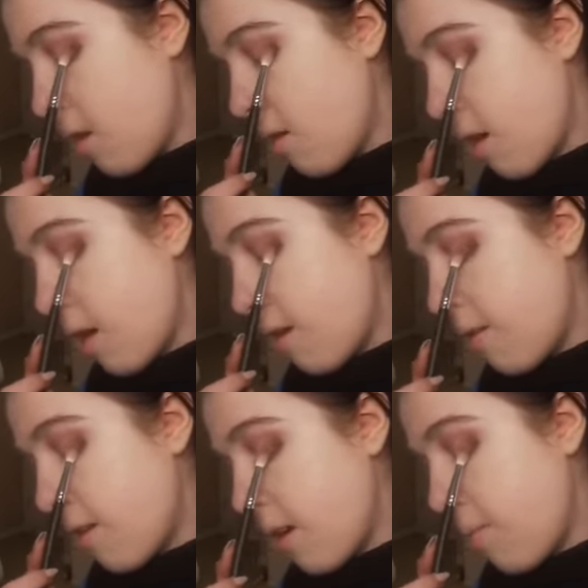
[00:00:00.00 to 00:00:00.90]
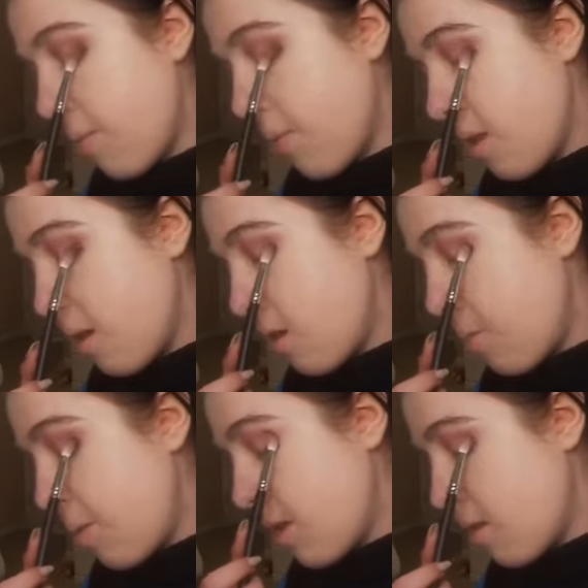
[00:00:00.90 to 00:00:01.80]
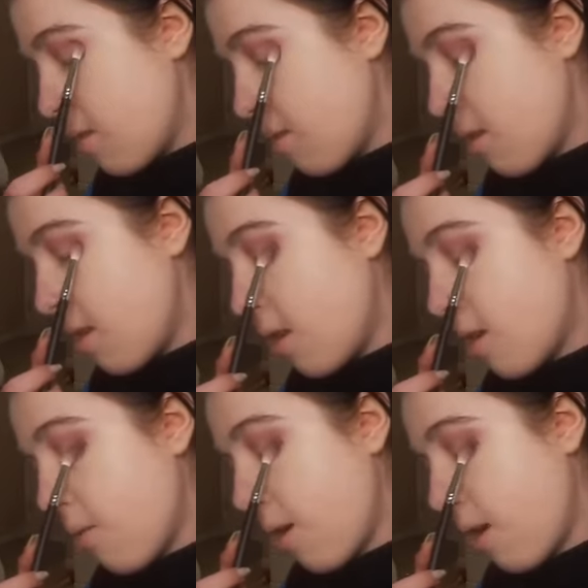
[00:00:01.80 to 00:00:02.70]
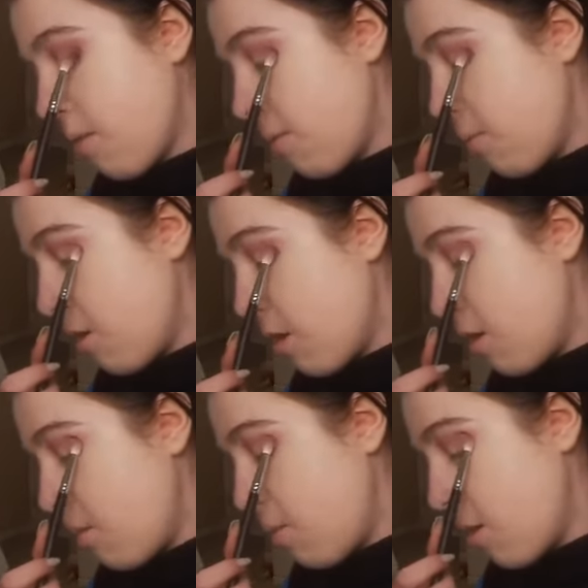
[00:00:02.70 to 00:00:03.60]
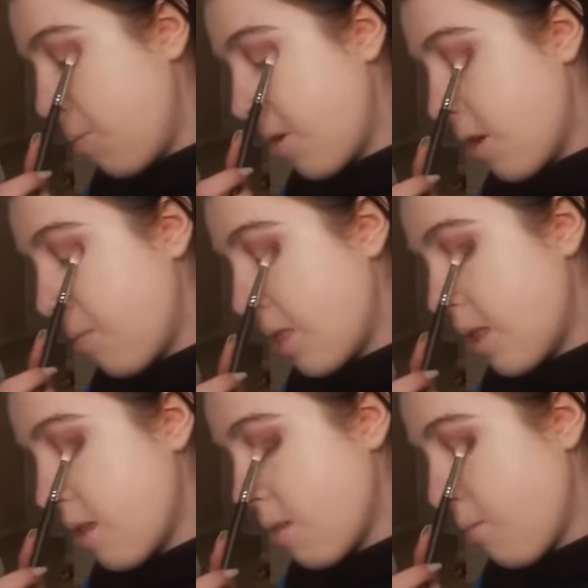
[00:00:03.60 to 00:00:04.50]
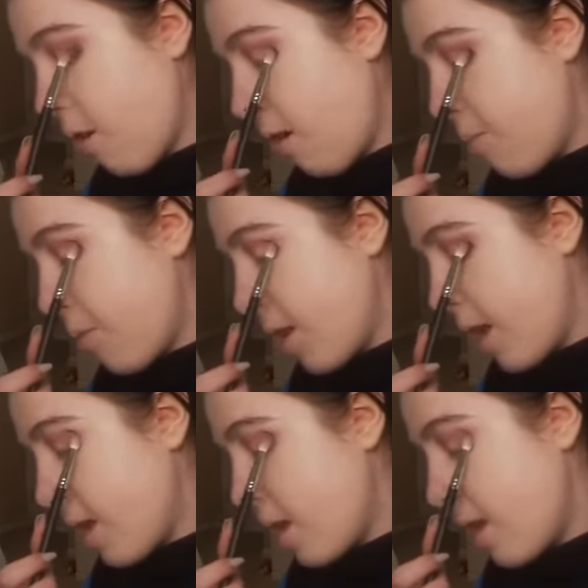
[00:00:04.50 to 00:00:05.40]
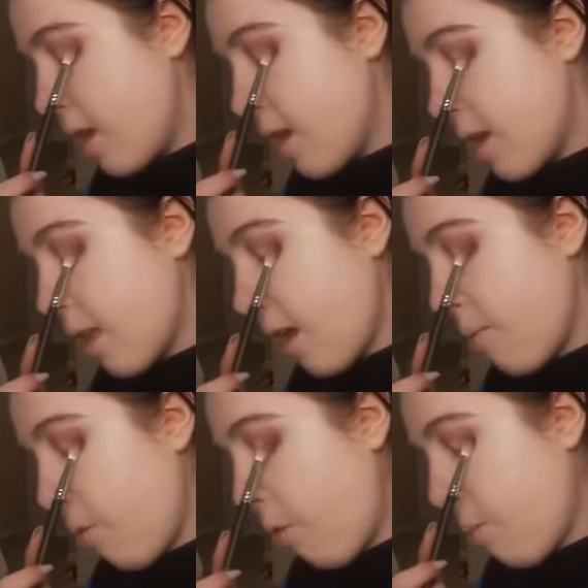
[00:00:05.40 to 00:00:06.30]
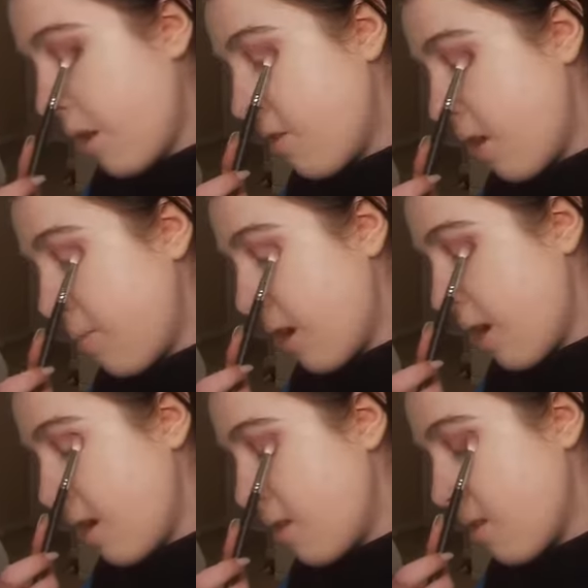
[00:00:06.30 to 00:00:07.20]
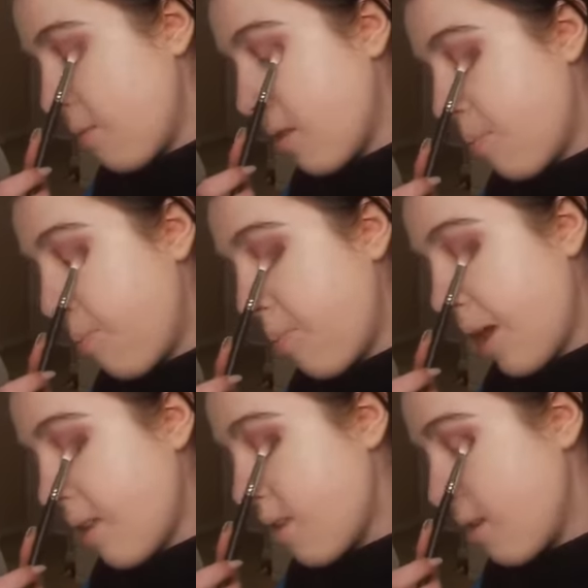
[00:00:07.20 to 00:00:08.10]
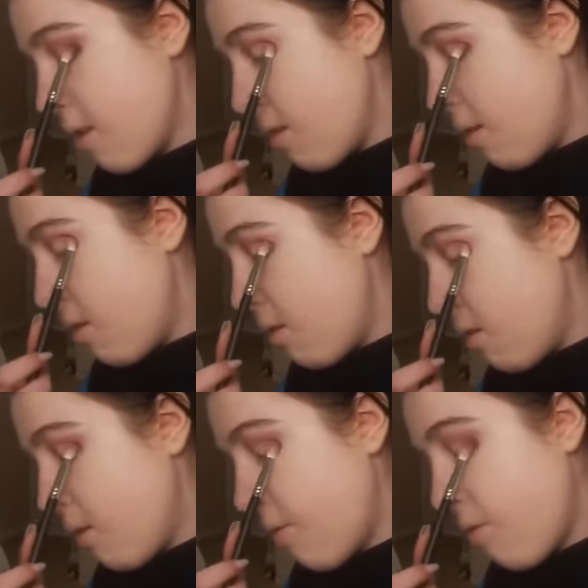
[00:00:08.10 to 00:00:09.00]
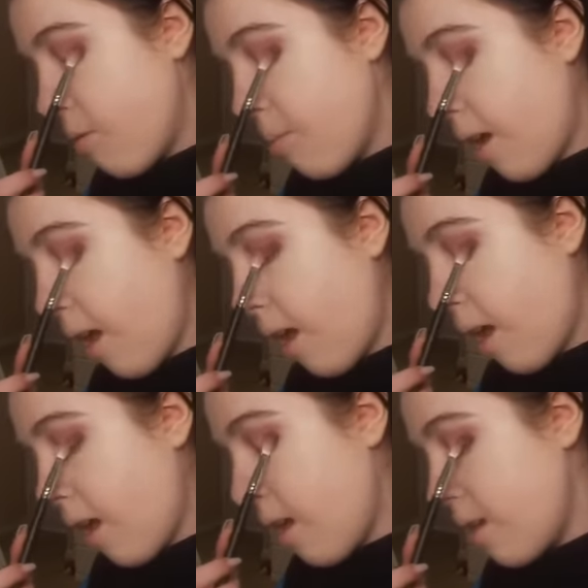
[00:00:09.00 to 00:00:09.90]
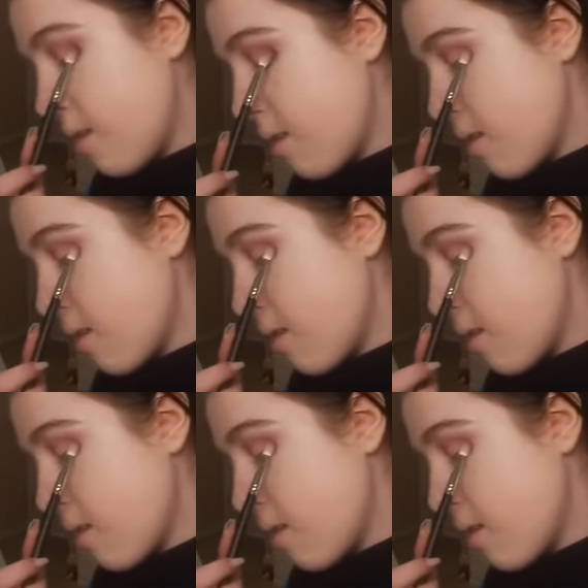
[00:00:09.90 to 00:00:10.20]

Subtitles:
your eye shape, depends on, you know, where you want to put it, but this is where I'm putting it because I have almond shaped eyes, so it's best for my eyes.